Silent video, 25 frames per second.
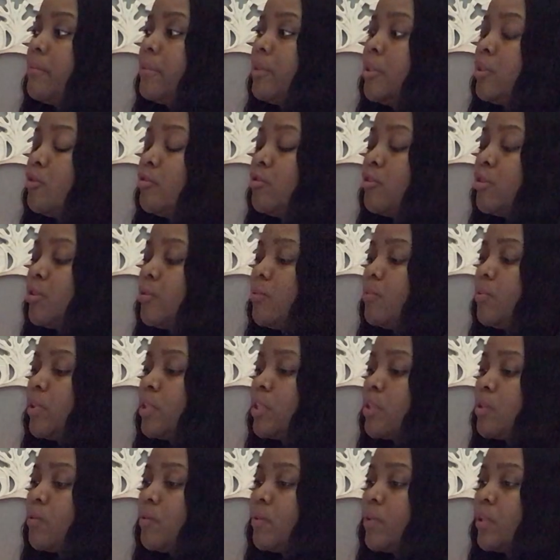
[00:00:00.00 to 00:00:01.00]
energy,
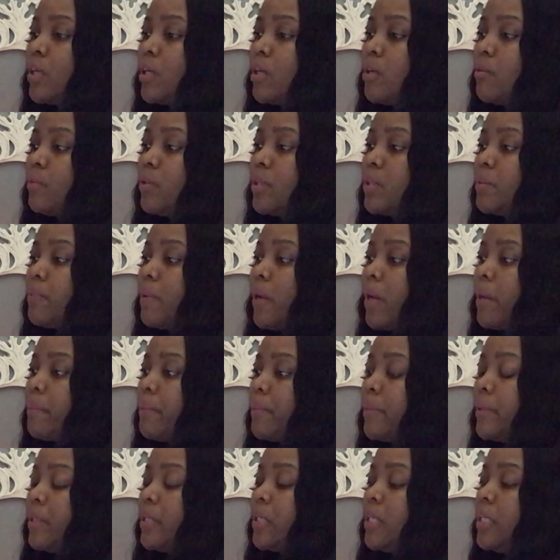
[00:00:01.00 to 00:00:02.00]
what's going on, what's
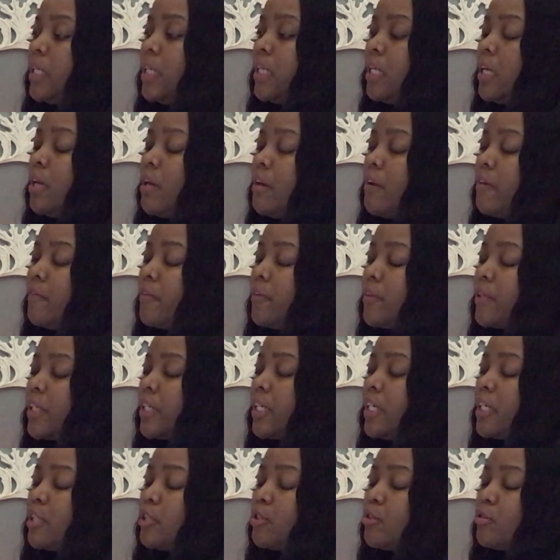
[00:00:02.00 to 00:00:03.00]
popping for
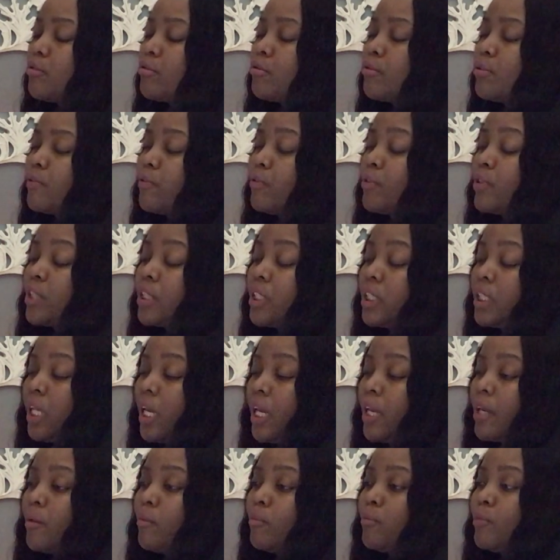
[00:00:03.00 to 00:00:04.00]
Cancers for
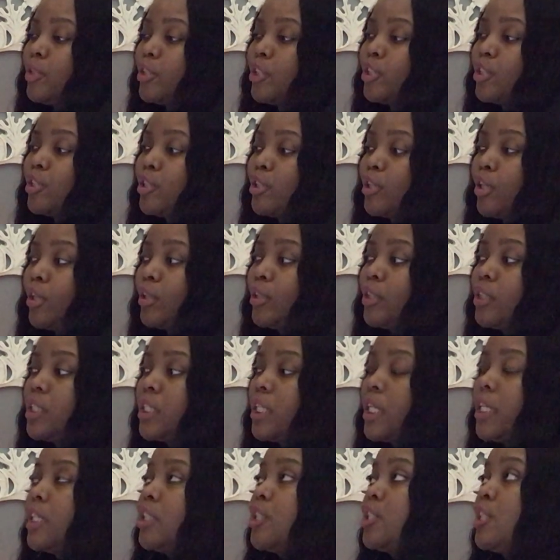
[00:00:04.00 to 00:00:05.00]
today, which is
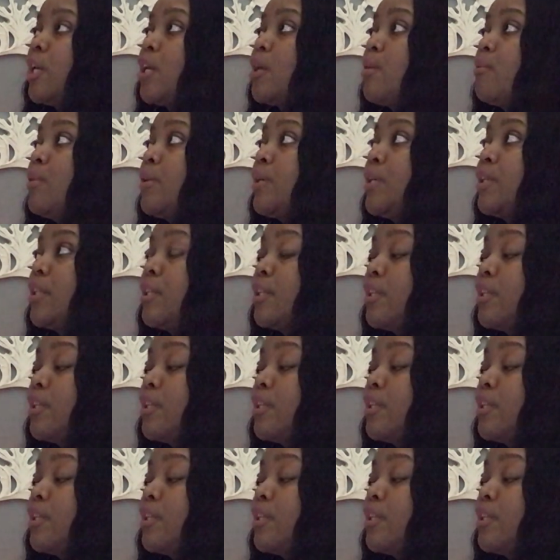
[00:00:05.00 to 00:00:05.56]
Thursday, January